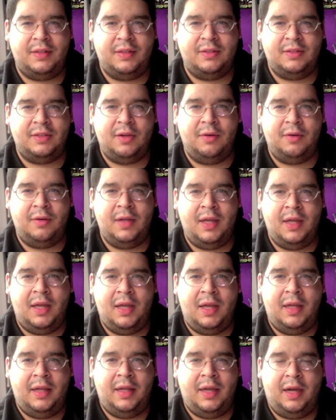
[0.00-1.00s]
So
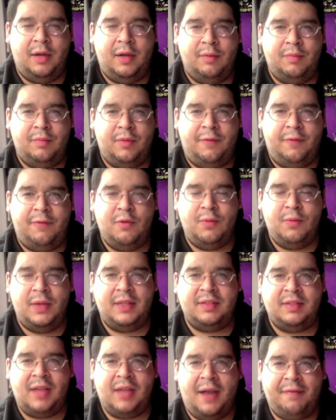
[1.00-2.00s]
a few
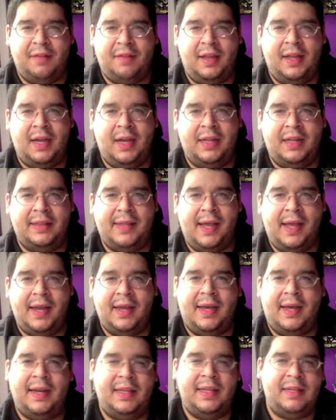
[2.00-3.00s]
weeks after I got that, I
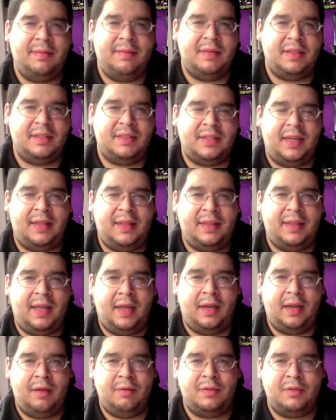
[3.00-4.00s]
got an email saying that
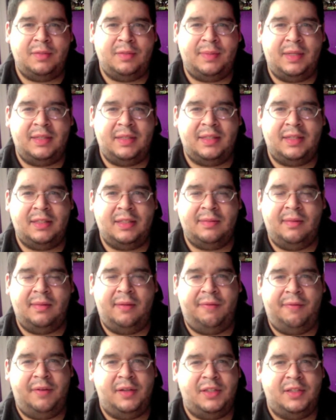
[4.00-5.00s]
it was being sent to me
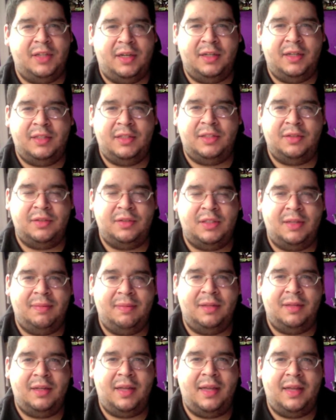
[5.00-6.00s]
free of charge, no
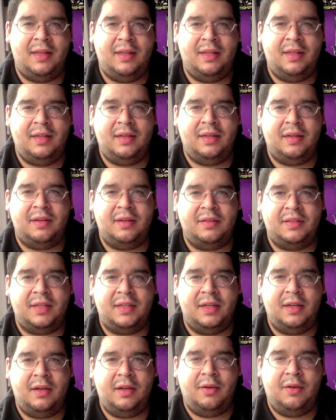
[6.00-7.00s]
shipping and handling, and I was
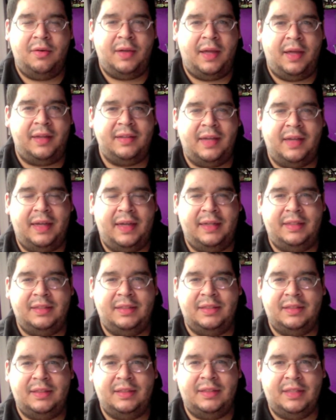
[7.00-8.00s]
like, oh, okay, I
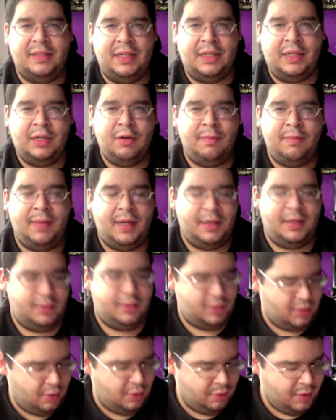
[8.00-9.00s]
just didn't know about it.
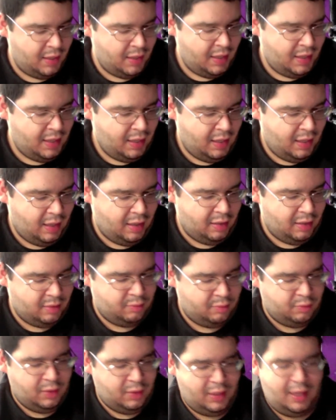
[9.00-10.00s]
So
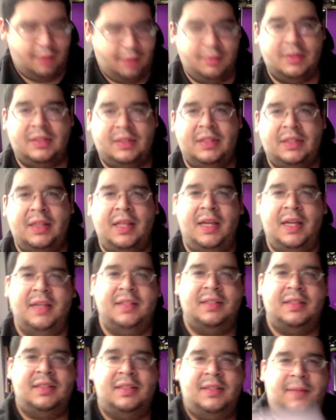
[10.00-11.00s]
what I got was
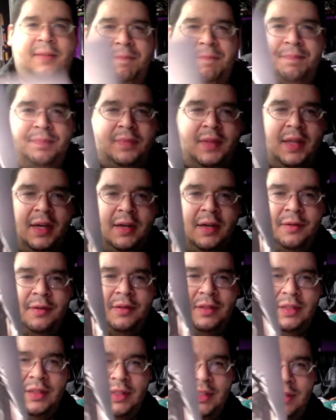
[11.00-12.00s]
this. Now,
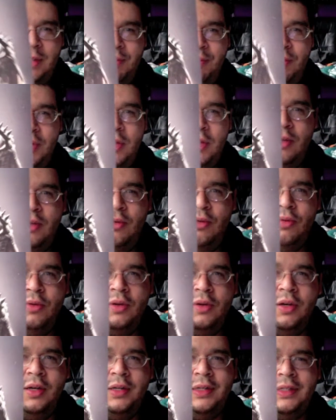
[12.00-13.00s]
it's a pretty cool
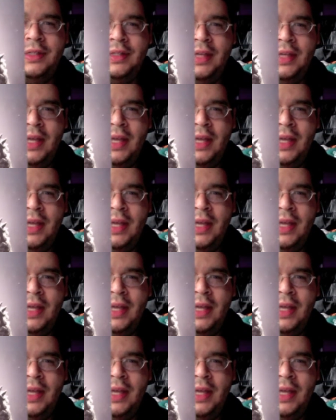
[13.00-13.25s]
card.